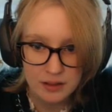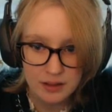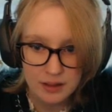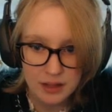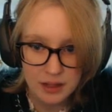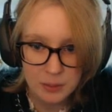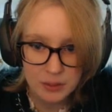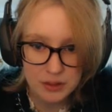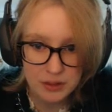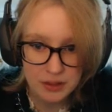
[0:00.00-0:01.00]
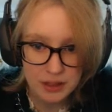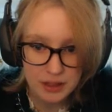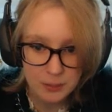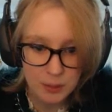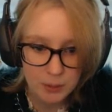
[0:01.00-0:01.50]
Daddy was not
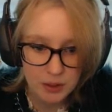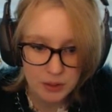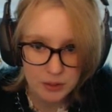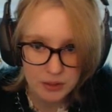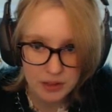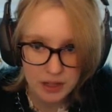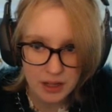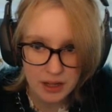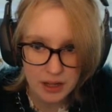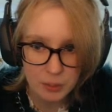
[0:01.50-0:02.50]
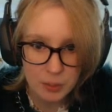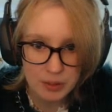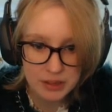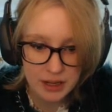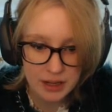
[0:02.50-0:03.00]
here, Mummy could not care. What was
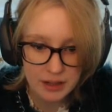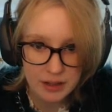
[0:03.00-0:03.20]
that?